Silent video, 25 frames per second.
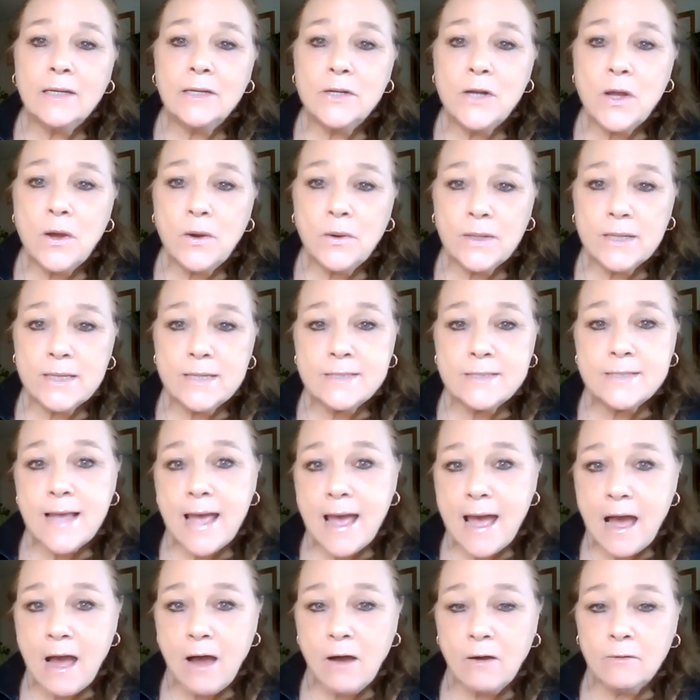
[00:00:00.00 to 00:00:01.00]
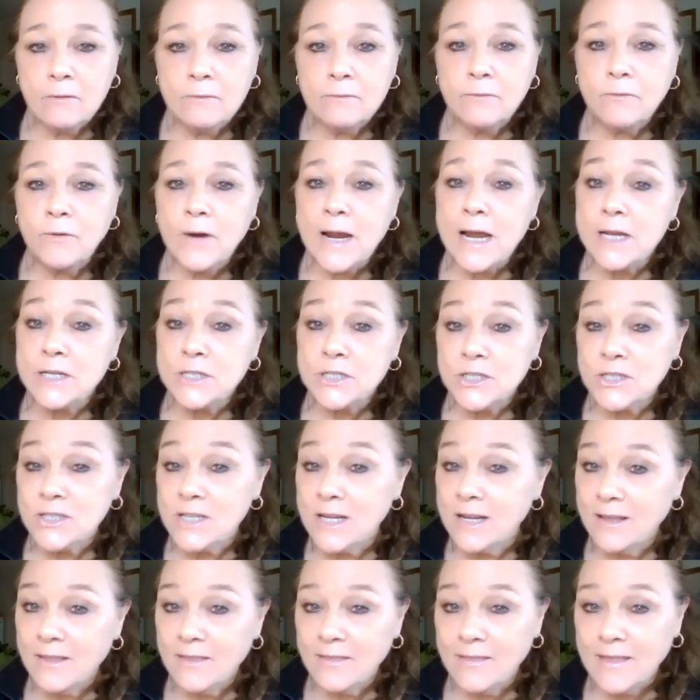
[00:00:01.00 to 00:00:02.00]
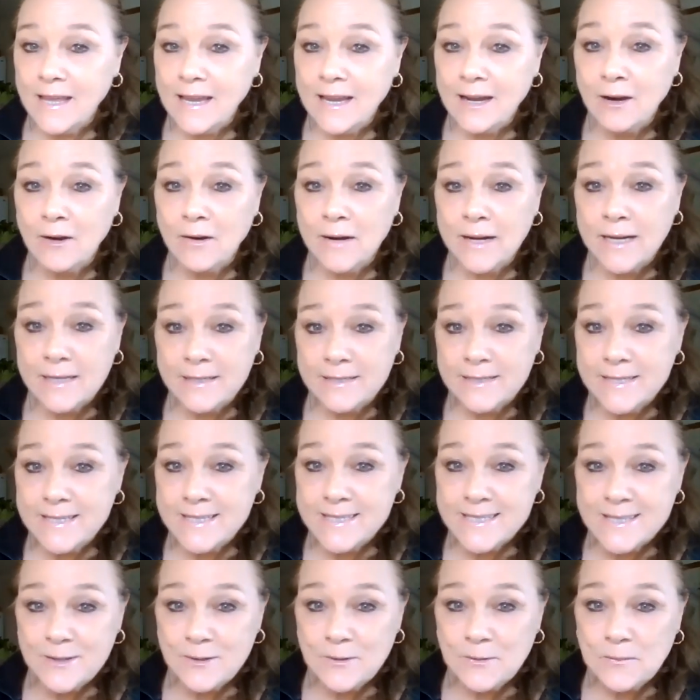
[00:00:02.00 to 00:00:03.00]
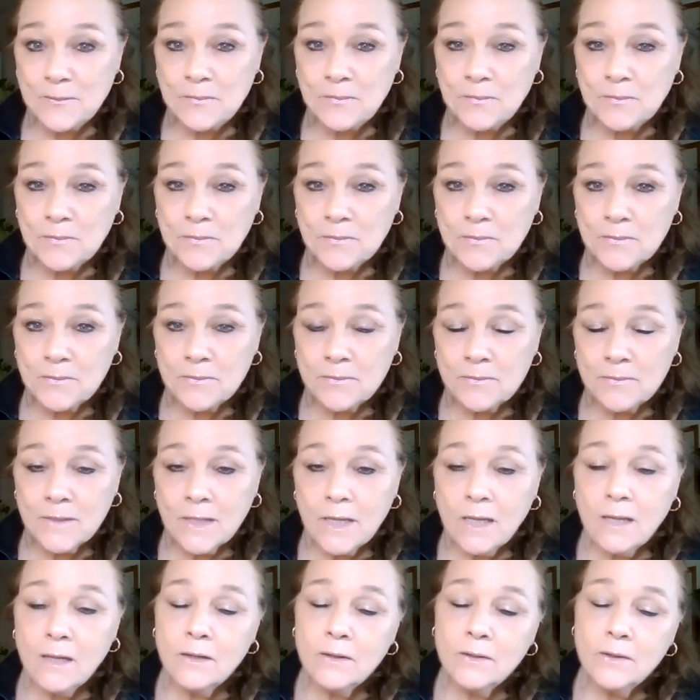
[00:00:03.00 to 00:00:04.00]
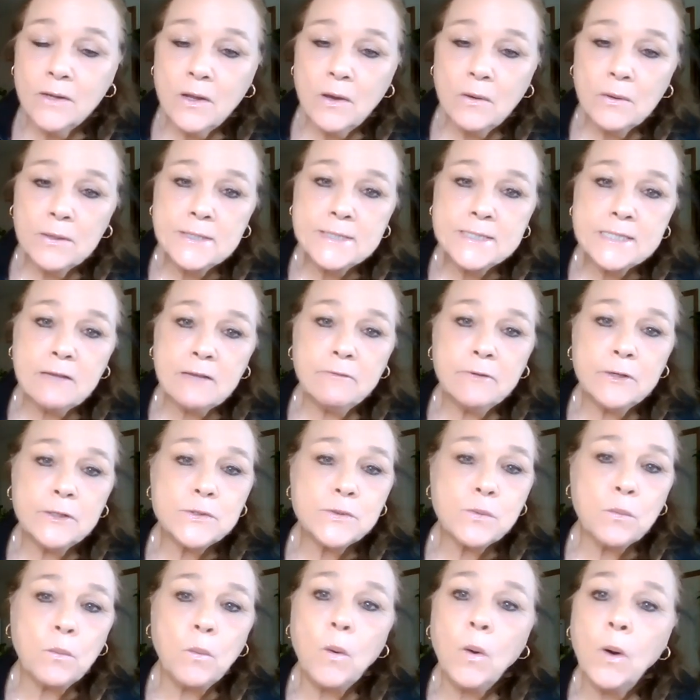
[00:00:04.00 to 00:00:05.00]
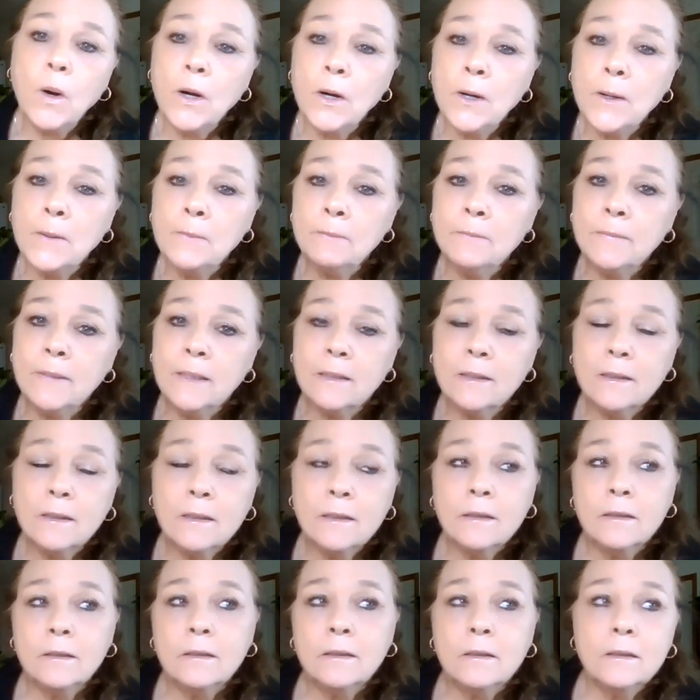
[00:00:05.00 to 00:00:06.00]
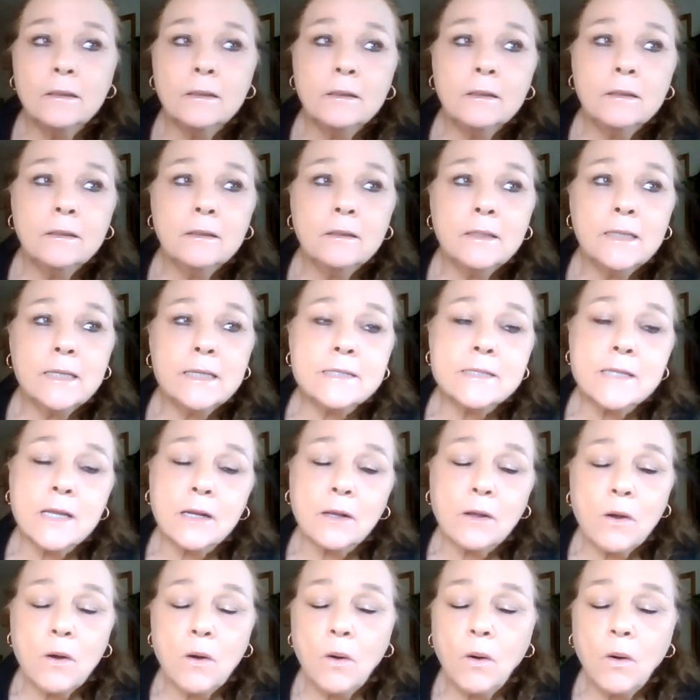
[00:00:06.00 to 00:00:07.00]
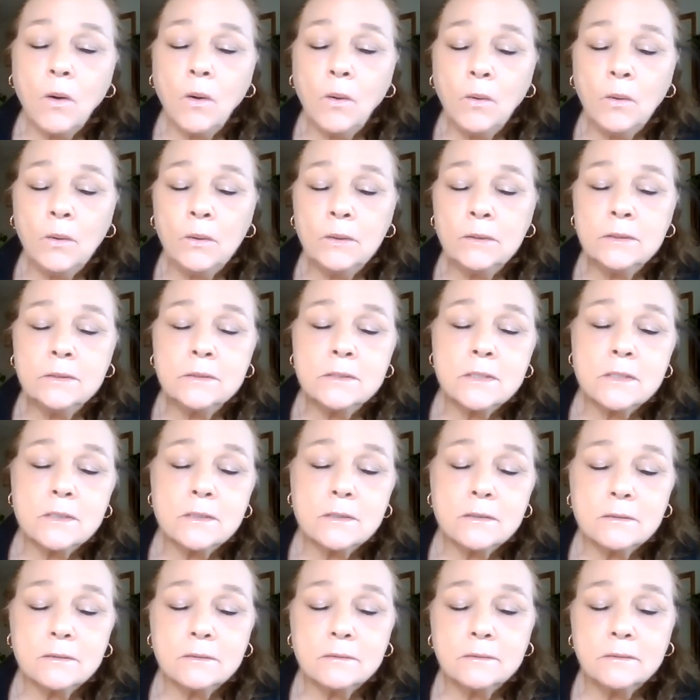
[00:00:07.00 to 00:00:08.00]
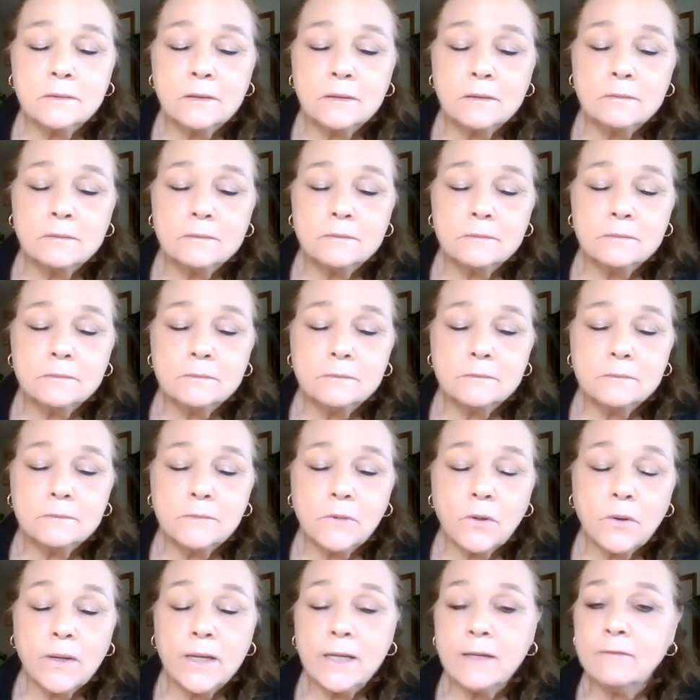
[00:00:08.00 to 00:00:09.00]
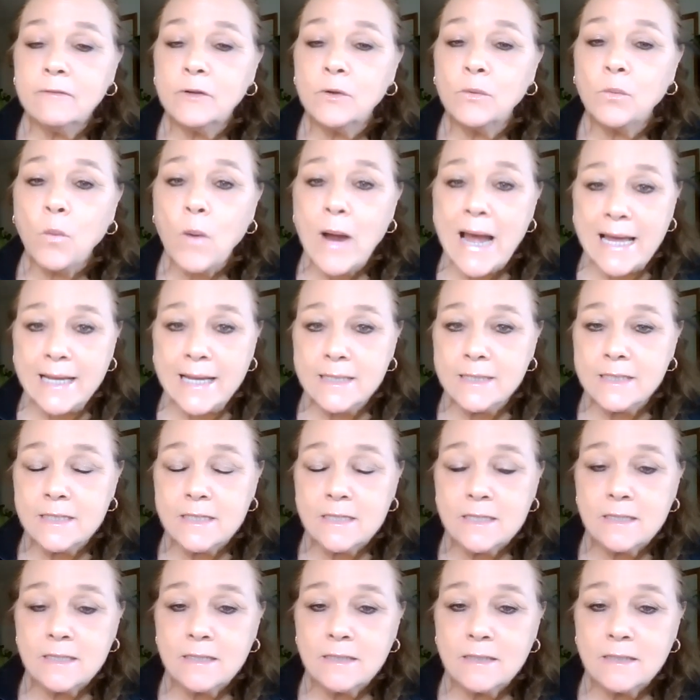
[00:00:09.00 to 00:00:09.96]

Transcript: and notice how fresh the air is. Notice if it's warm, is it cold, or even wet.